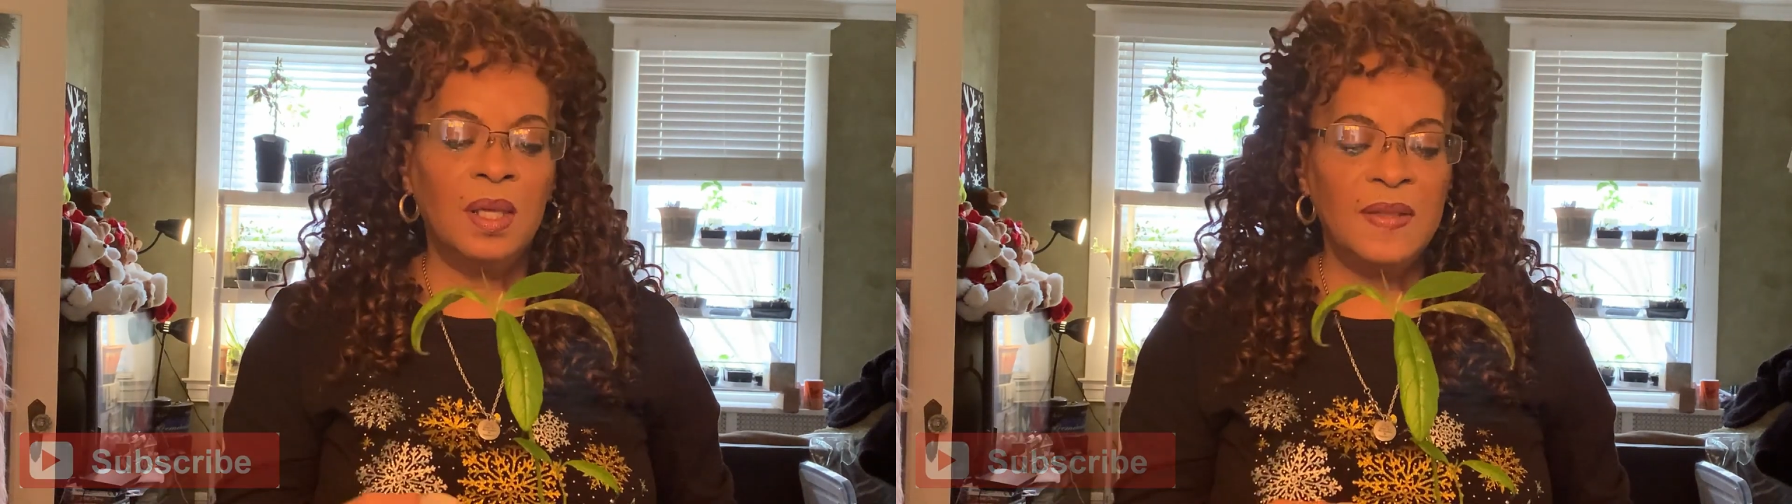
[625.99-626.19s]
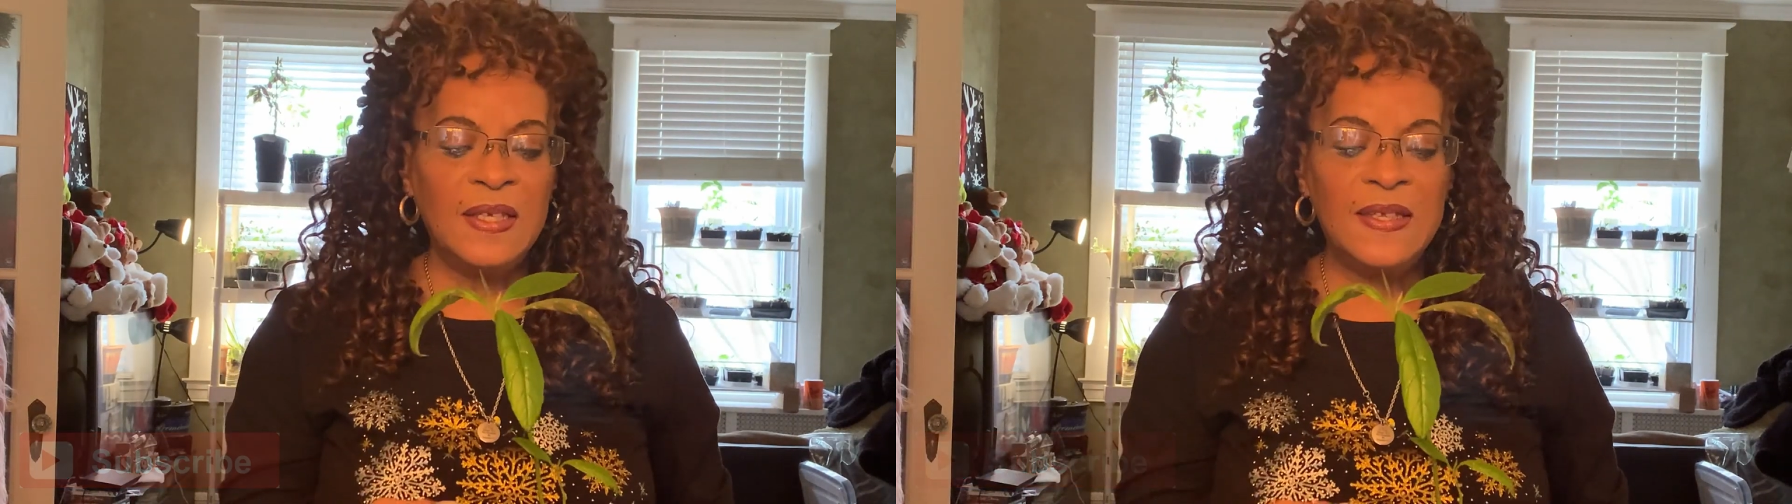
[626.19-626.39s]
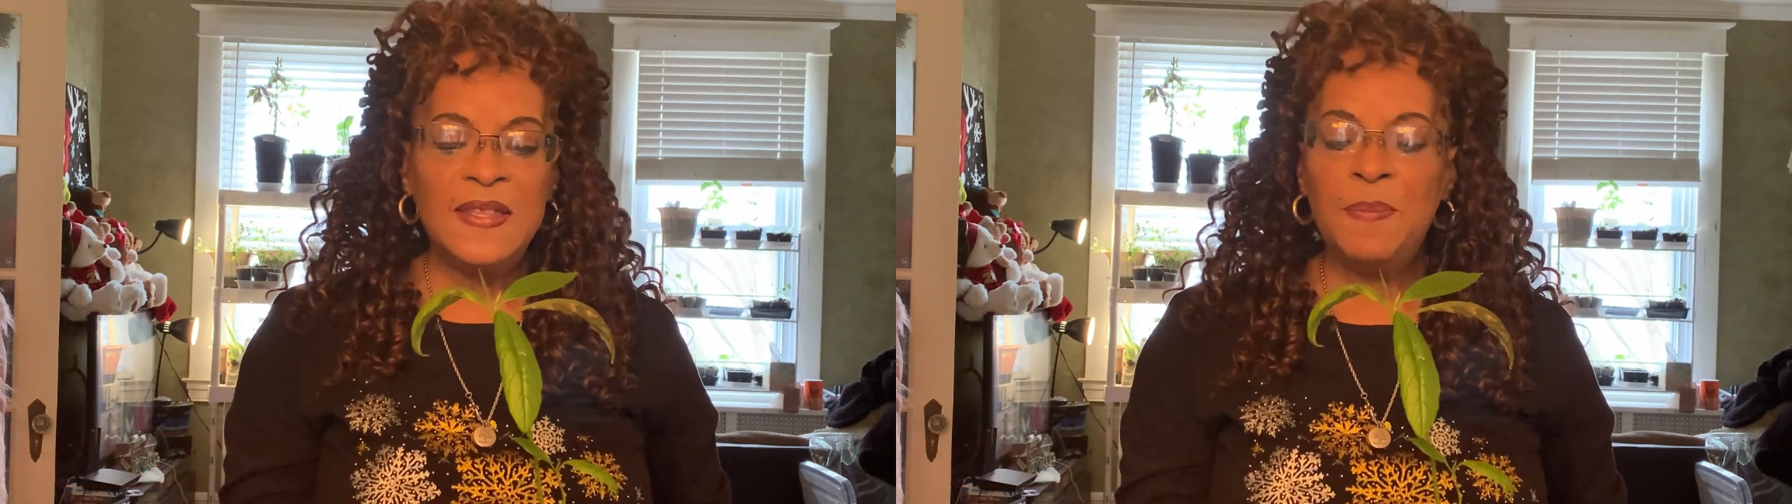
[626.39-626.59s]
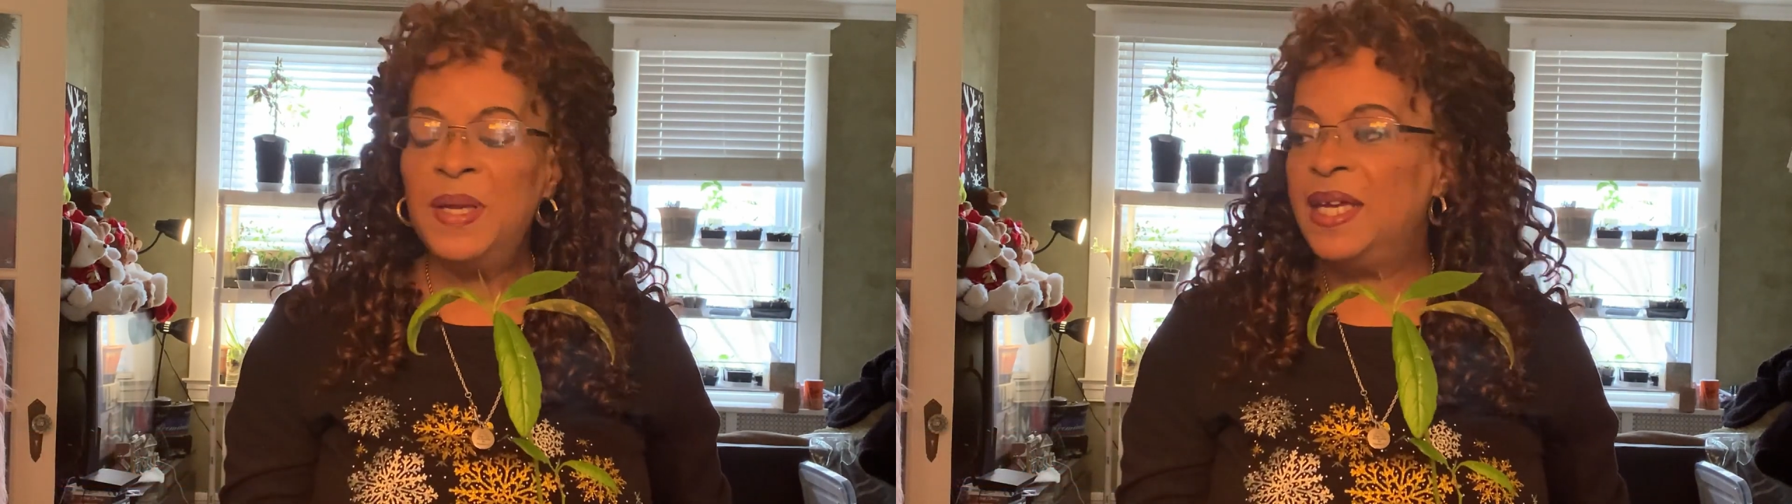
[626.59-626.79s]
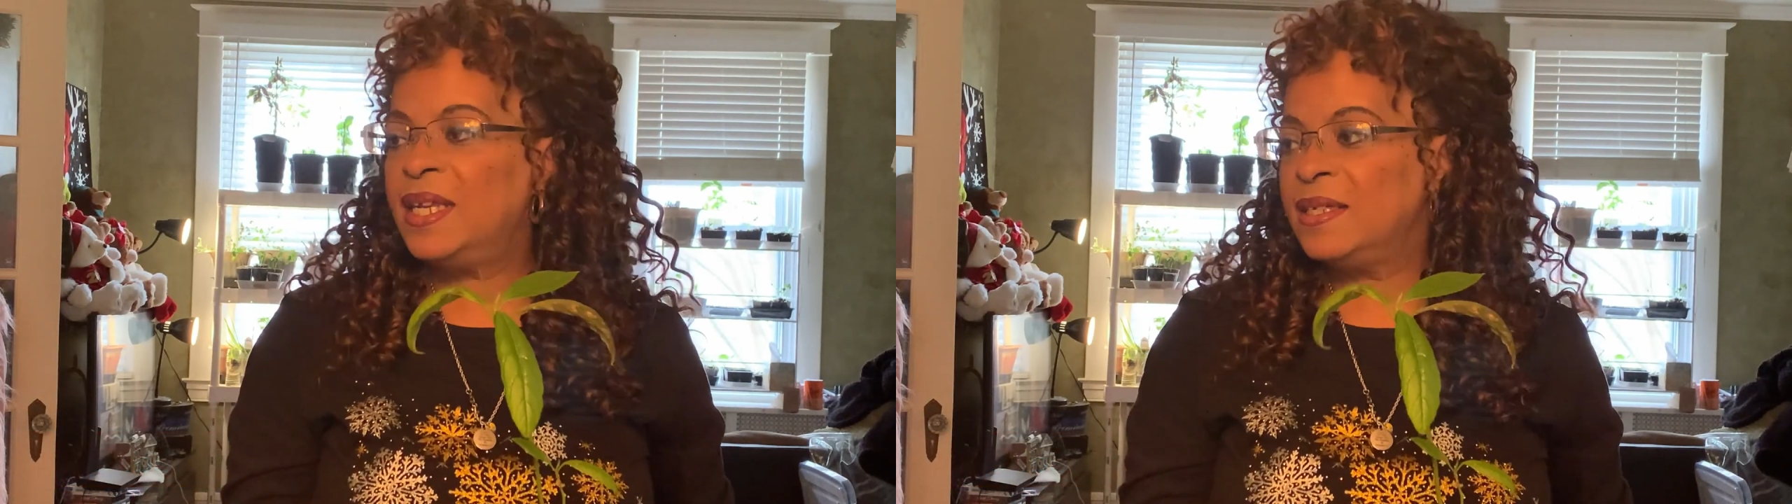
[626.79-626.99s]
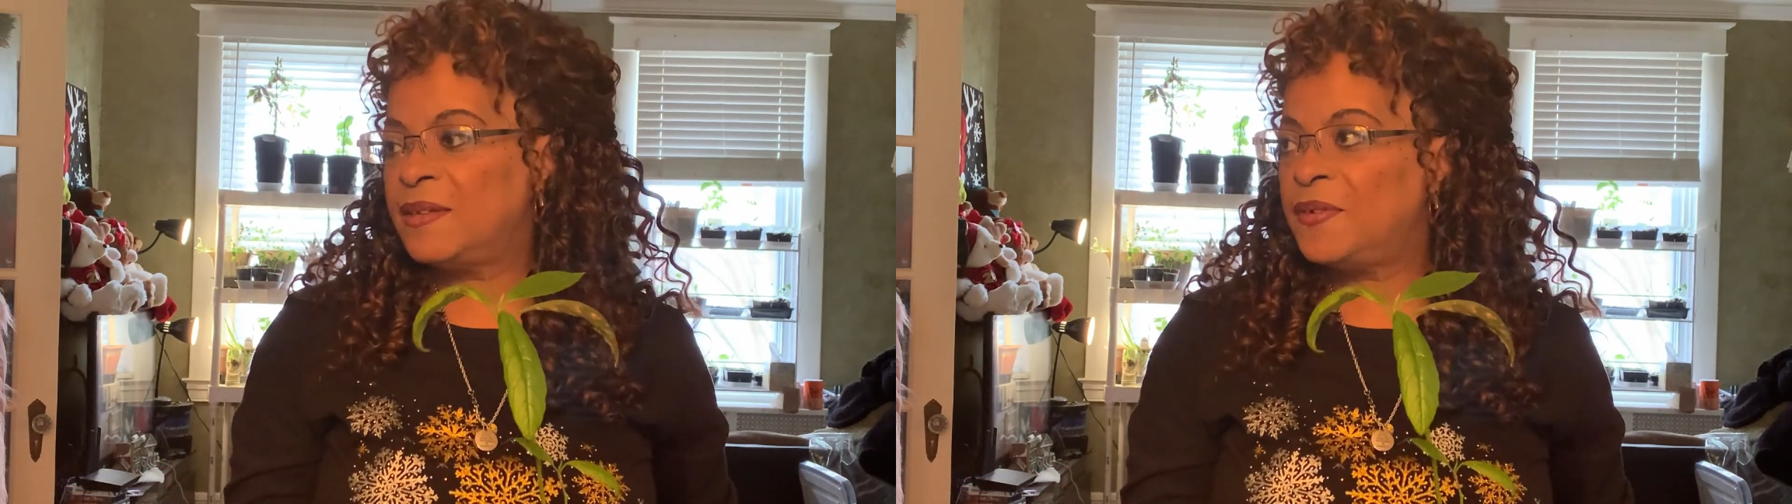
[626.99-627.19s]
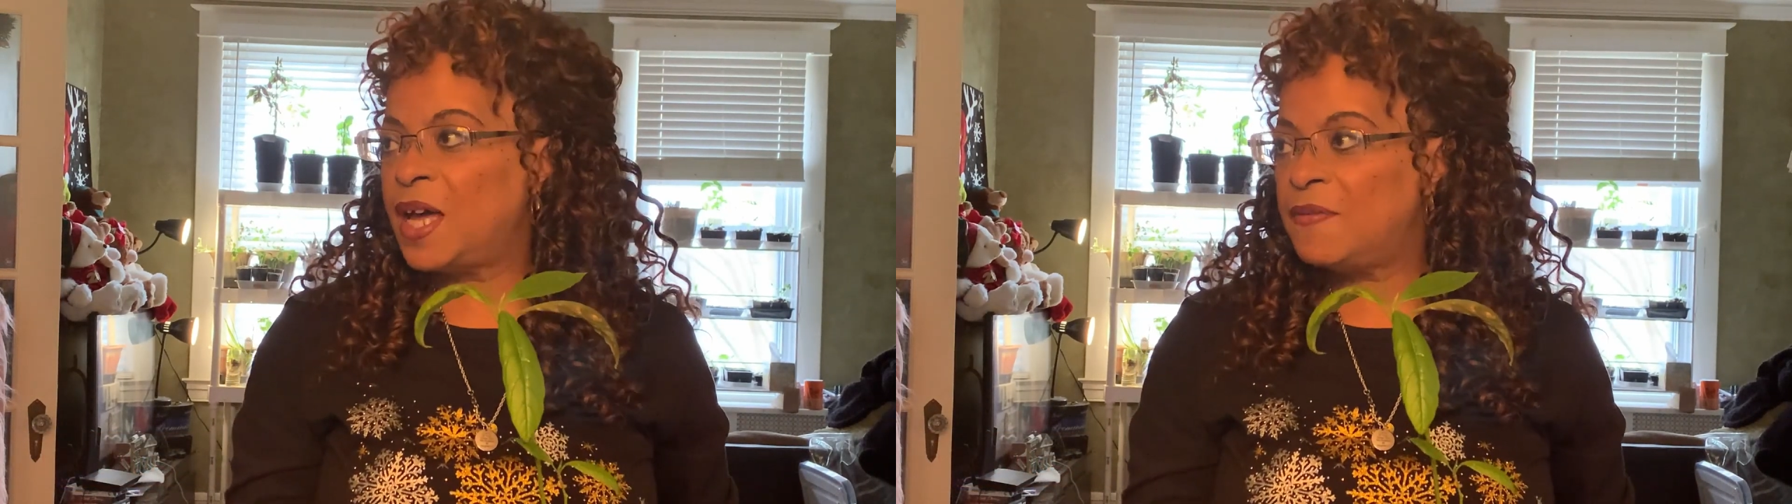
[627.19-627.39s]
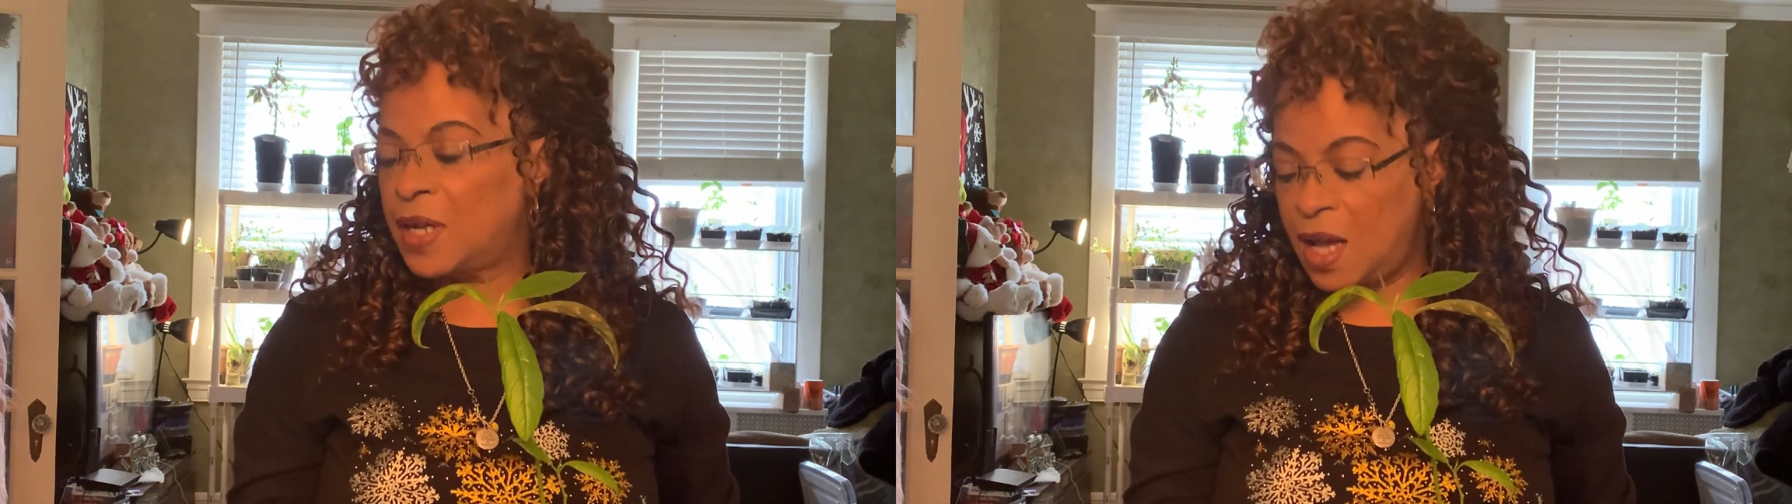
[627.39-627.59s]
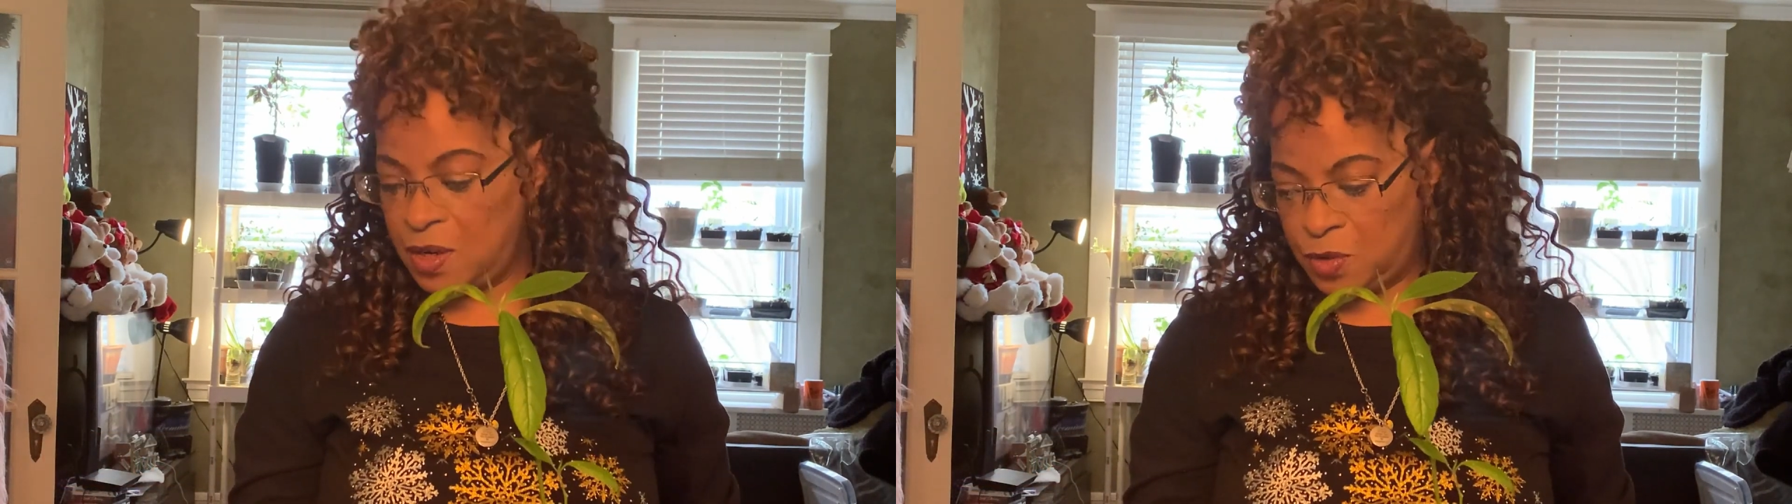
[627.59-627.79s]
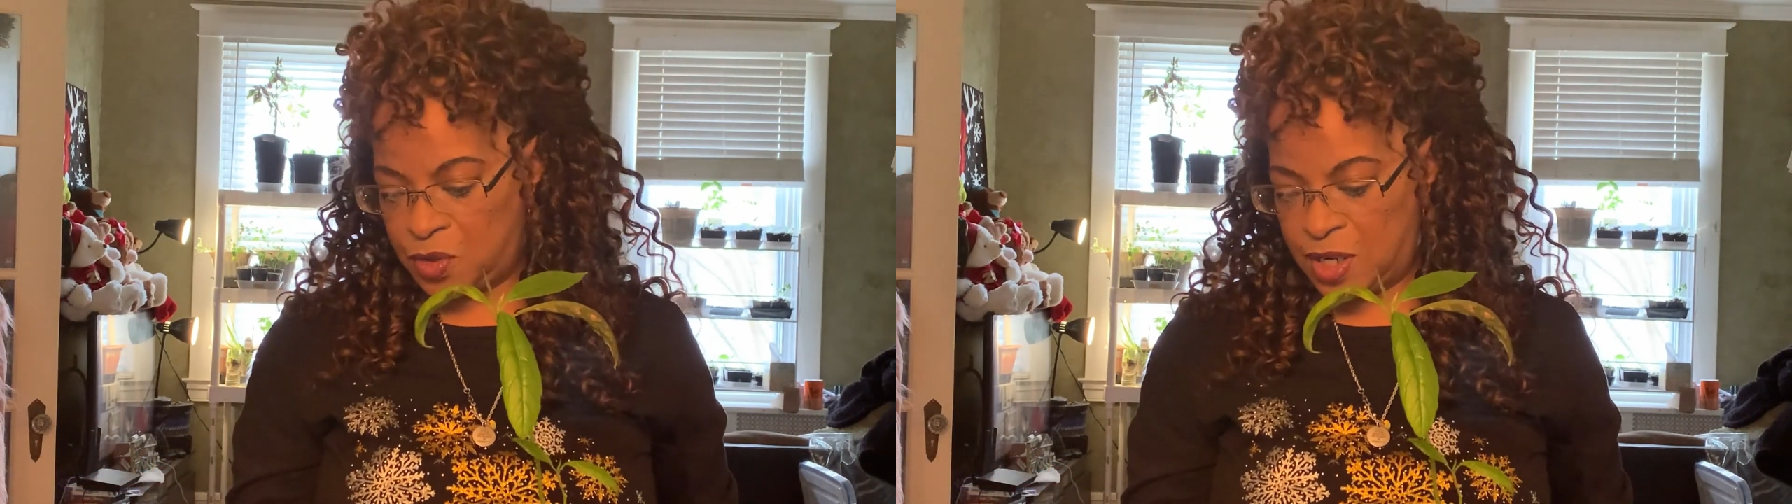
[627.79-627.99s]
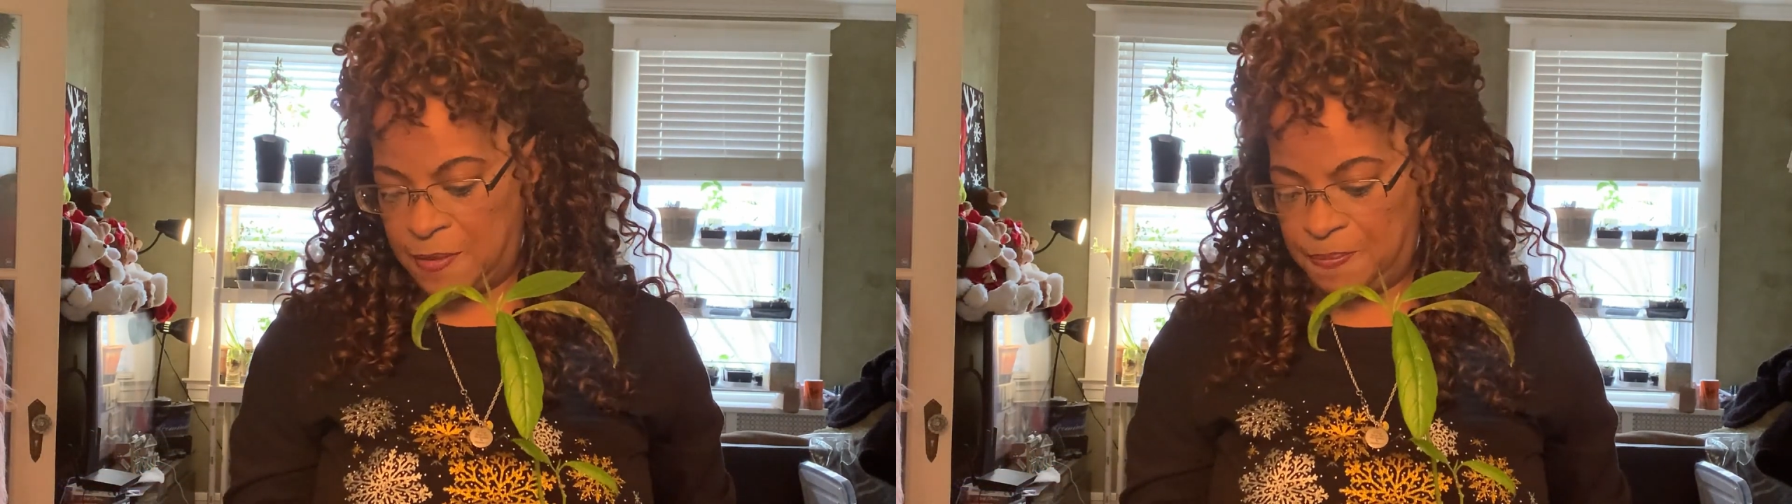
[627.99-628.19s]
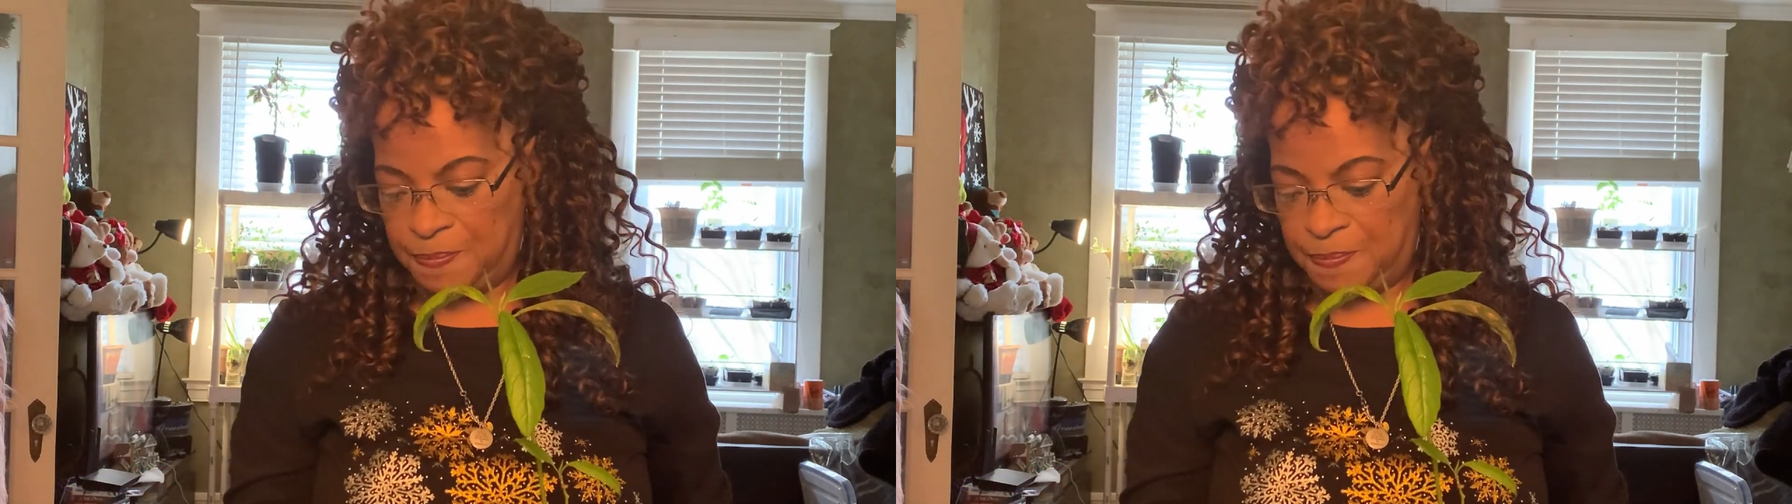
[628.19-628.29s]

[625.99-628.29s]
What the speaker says: this is the beginnings of an avocado tree.